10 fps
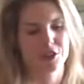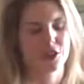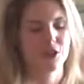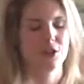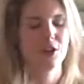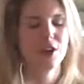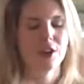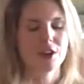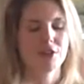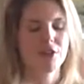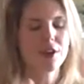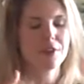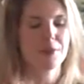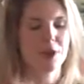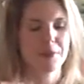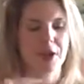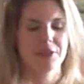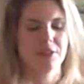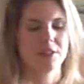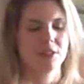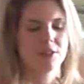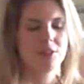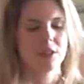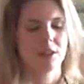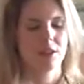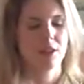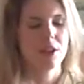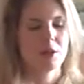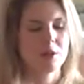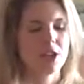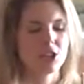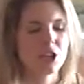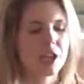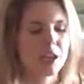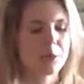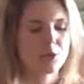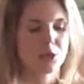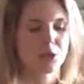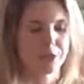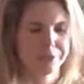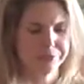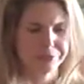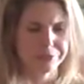So the fun part about this is you can make shapes or